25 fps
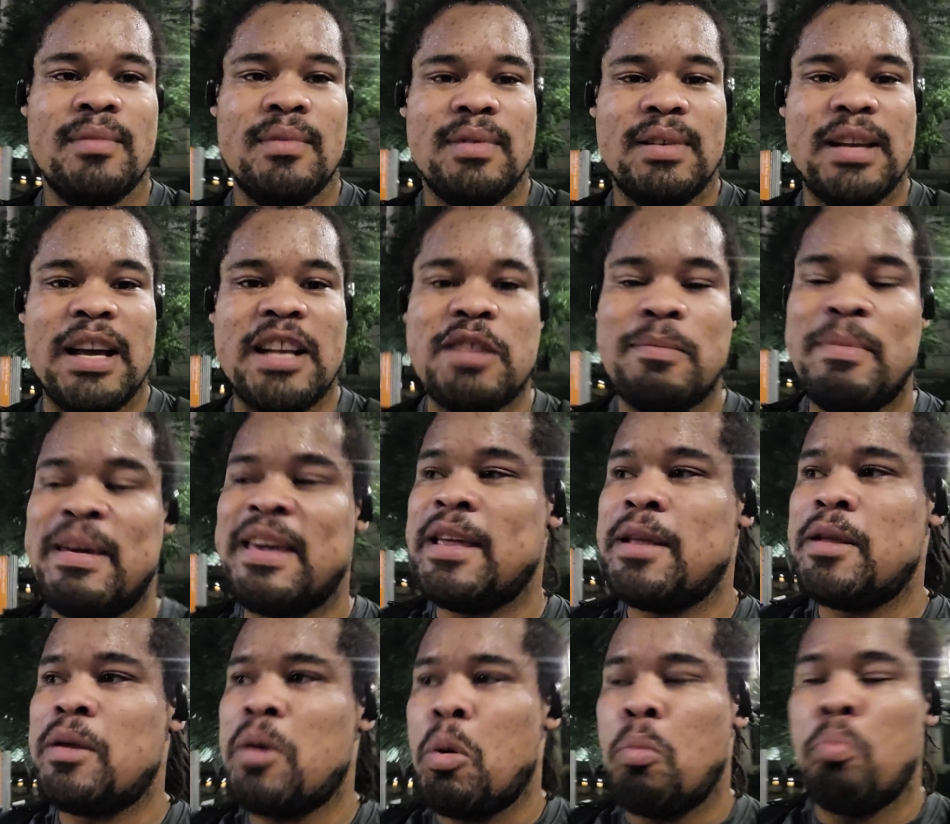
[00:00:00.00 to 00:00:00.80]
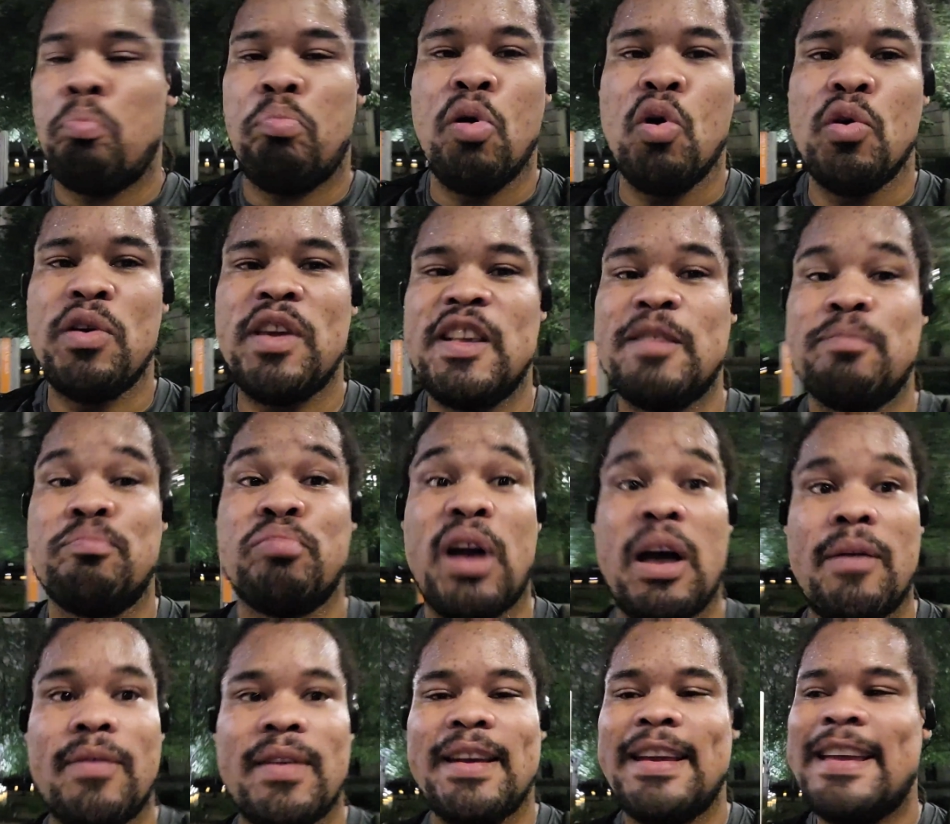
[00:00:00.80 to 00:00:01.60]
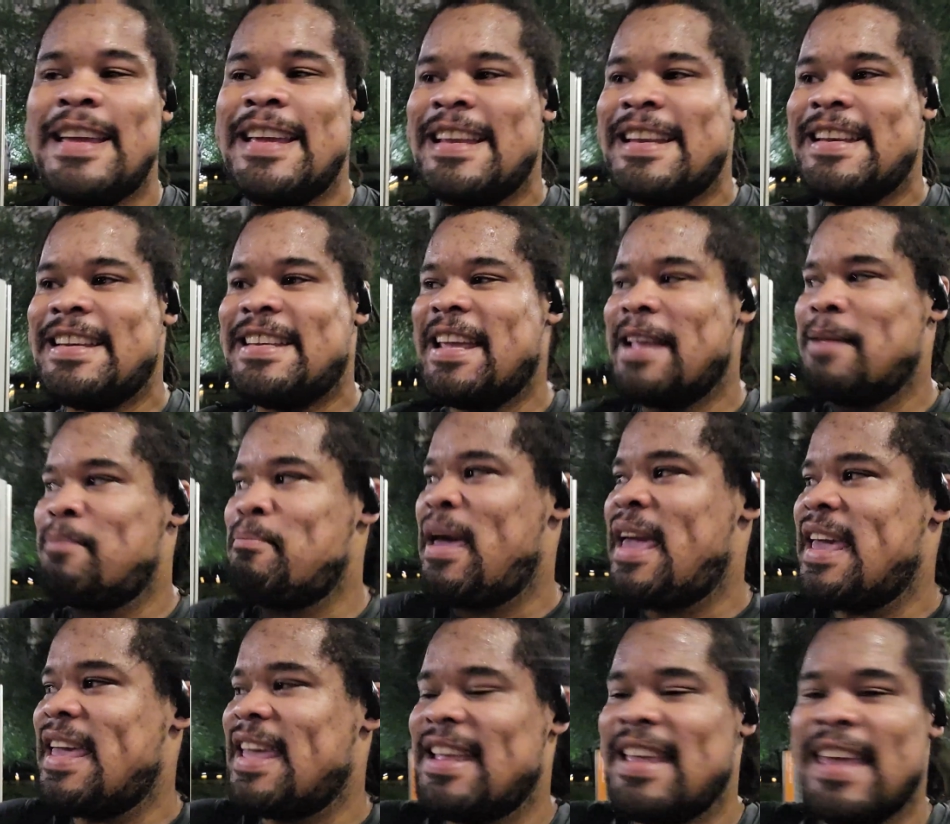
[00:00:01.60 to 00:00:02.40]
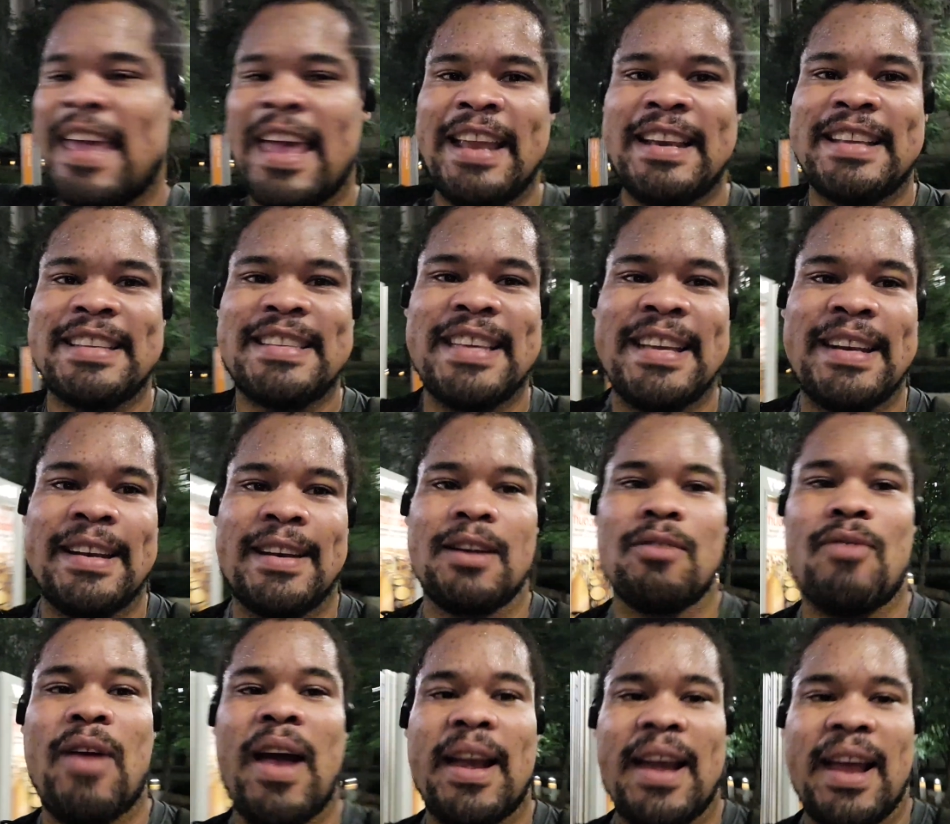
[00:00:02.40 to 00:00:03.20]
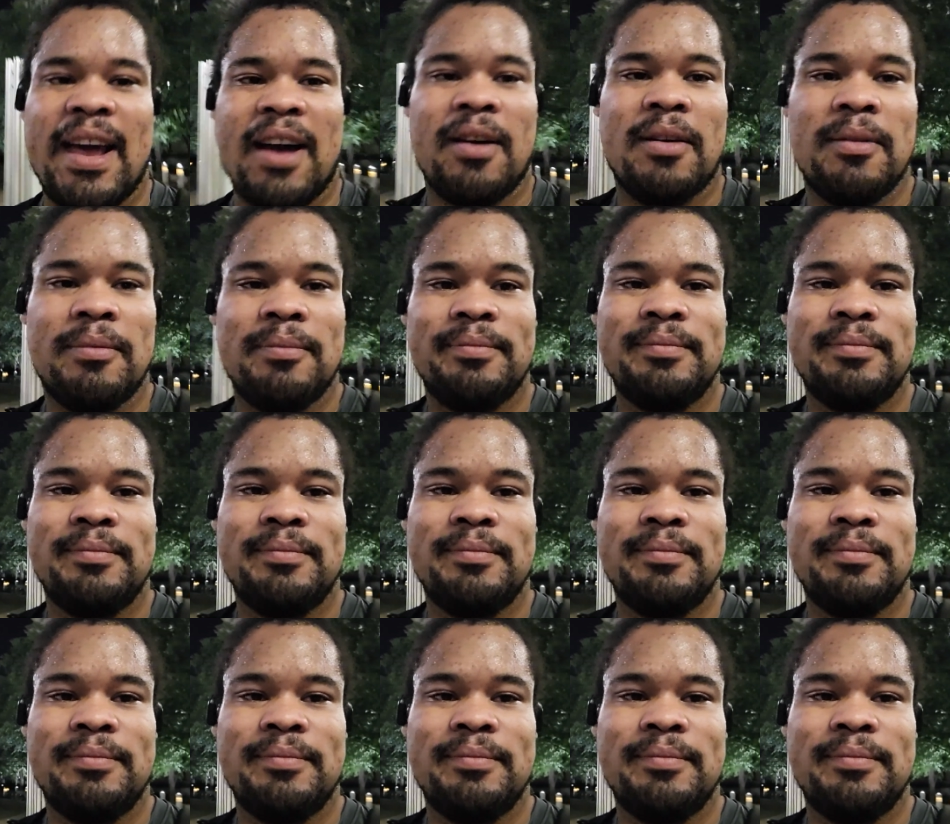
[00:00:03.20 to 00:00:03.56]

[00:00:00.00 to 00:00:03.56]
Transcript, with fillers: Doesn't mean Pookie's brother didn't make it. He ain't a senator right now.